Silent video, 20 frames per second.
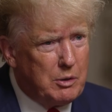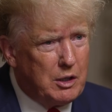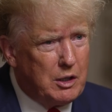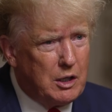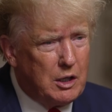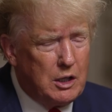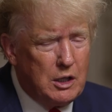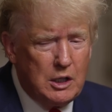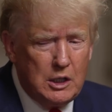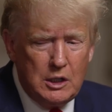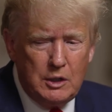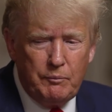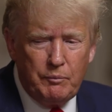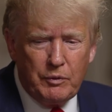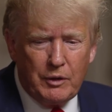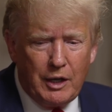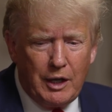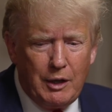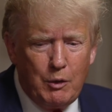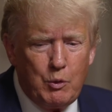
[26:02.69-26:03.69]
they did.
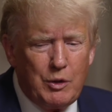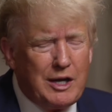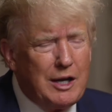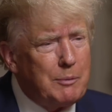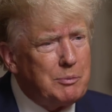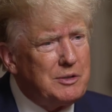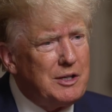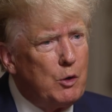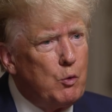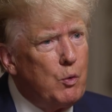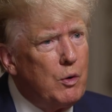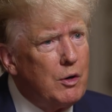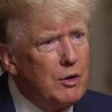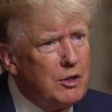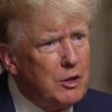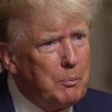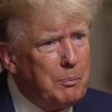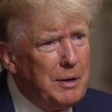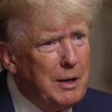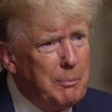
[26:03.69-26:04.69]
And we kept saying, Where are
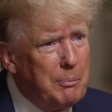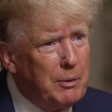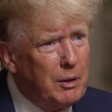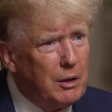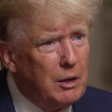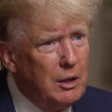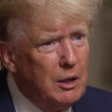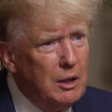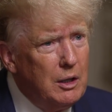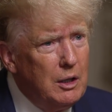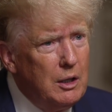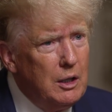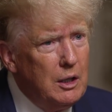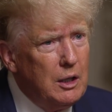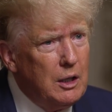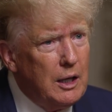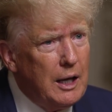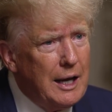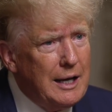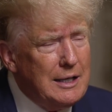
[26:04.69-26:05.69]
the people?
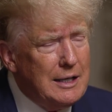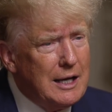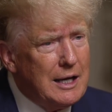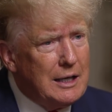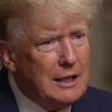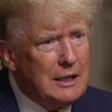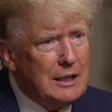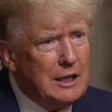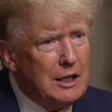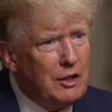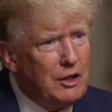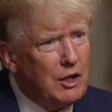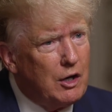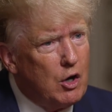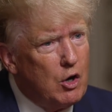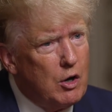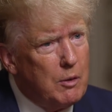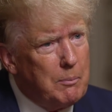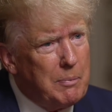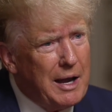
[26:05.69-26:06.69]
And yet they're
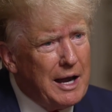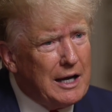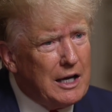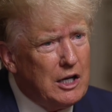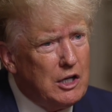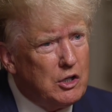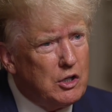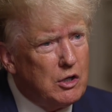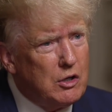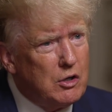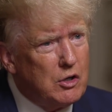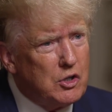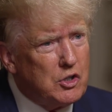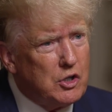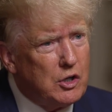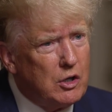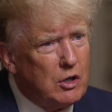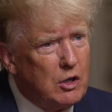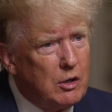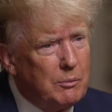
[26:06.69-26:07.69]
going back into
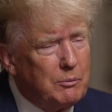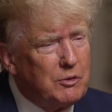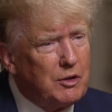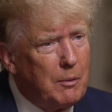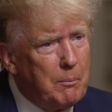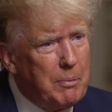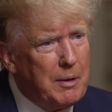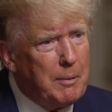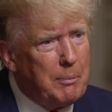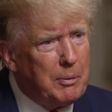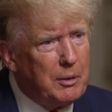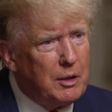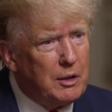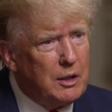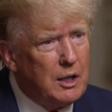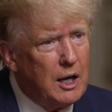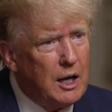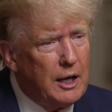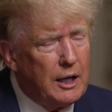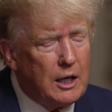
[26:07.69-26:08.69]
nursing homes and people are
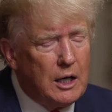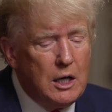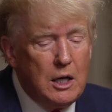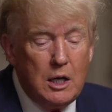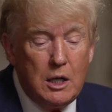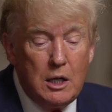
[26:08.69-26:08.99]
dying.